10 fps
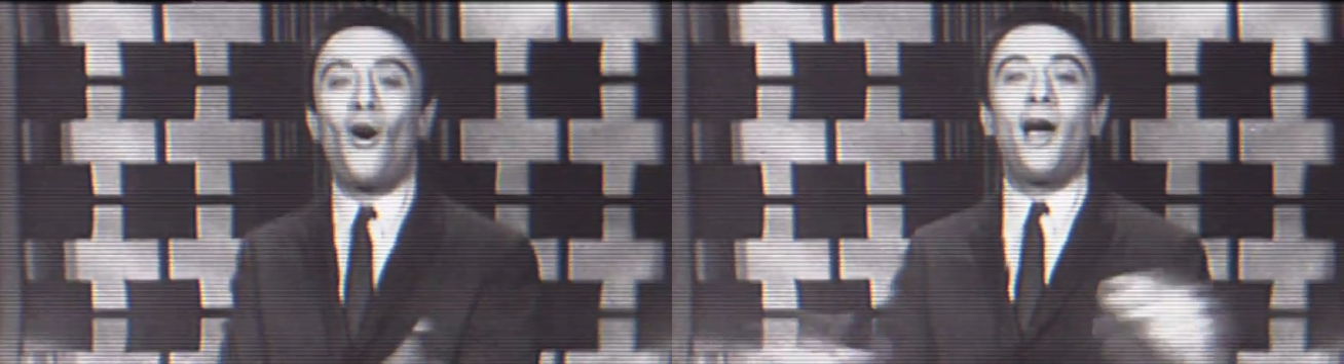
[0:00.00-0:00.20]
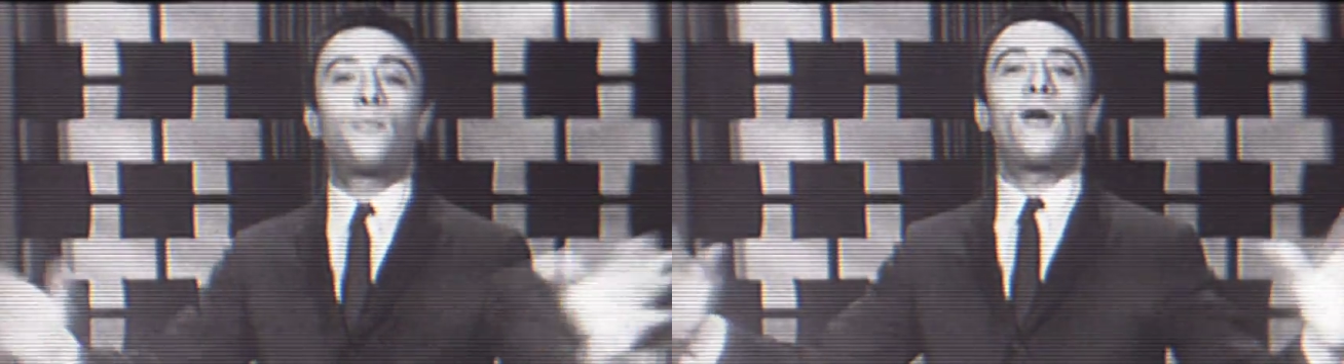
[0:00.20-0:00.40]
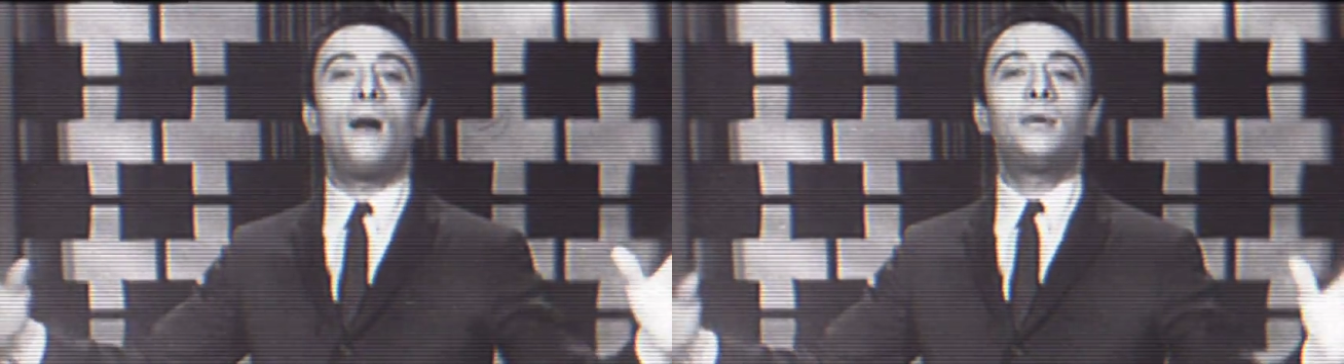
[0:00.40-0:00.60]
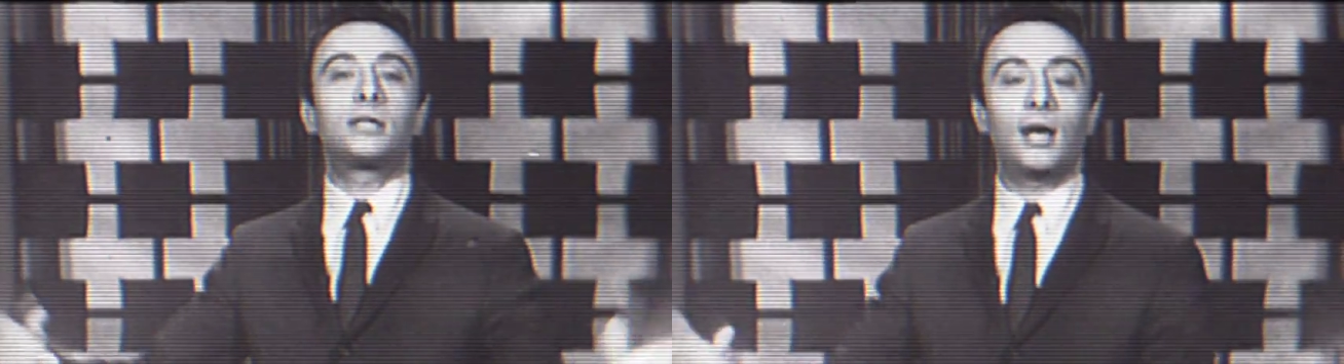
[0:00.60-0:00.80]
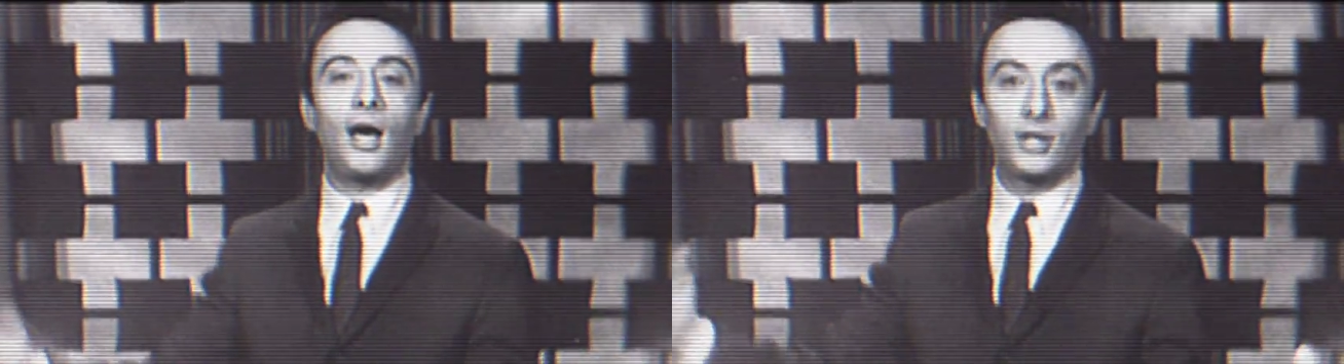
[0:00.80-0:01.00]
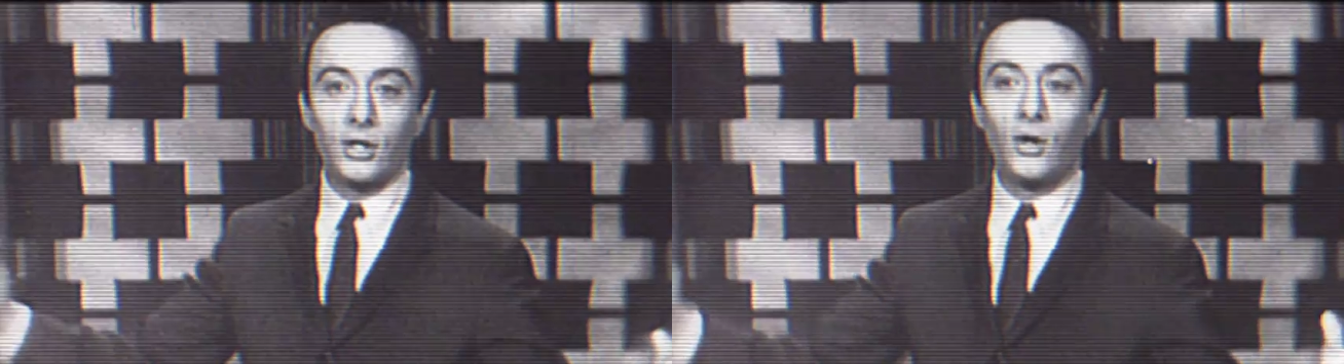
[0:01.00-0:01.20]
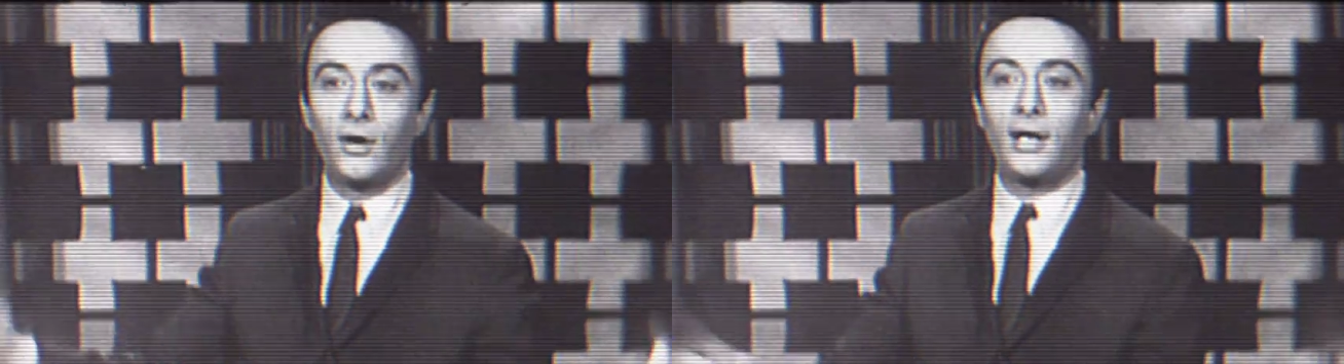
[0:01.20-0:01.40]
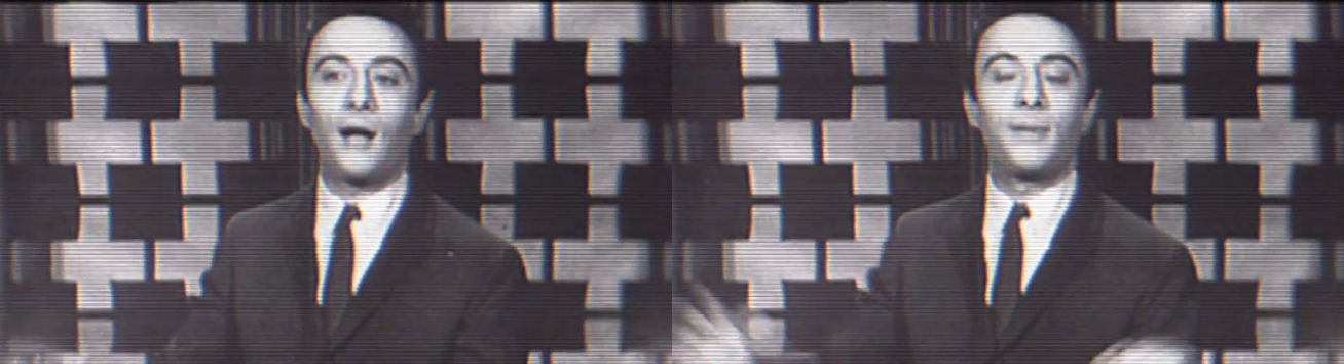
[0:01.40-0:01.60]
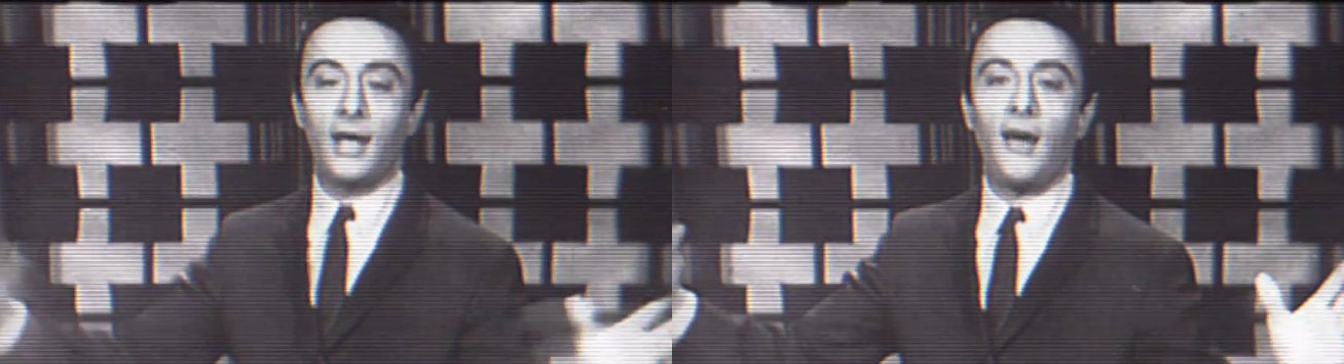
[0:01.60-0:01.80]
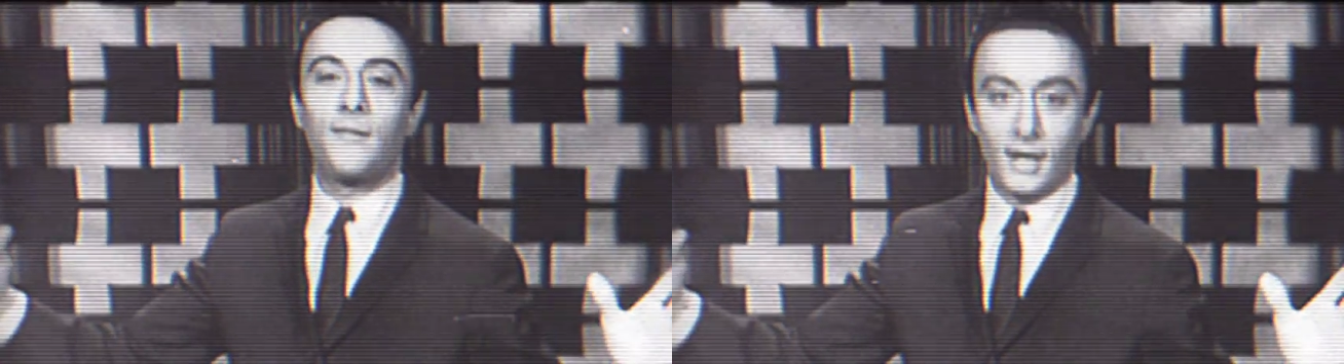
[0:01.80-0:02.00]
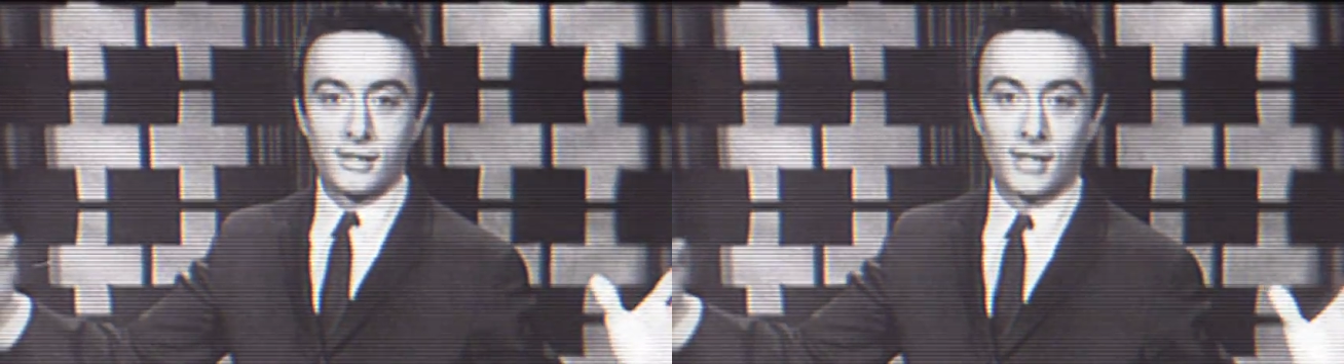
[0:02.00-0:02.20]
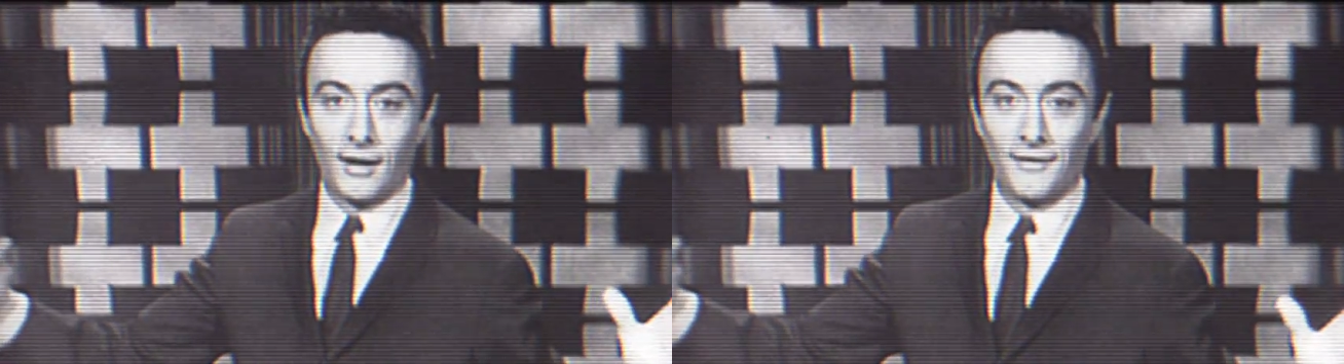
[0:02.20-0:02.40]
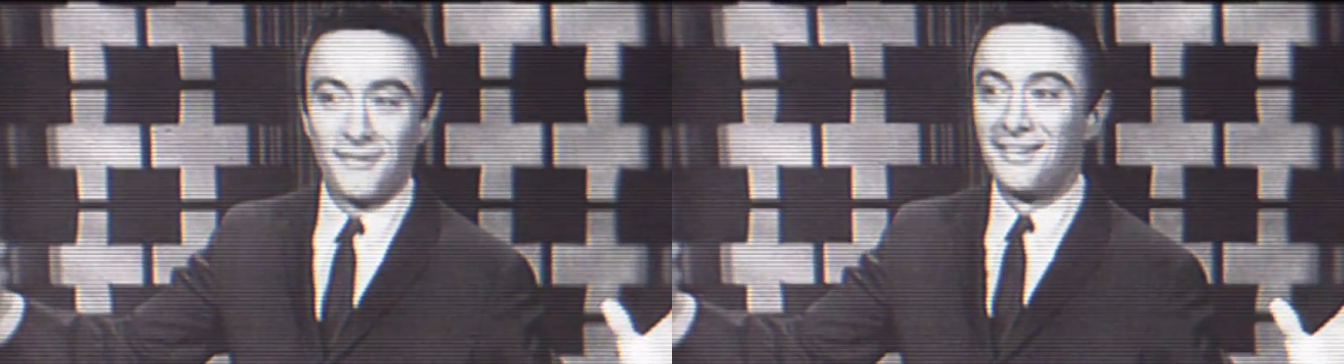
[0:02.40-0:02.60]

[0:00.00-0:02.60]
I promise continuity, I'll behave myself.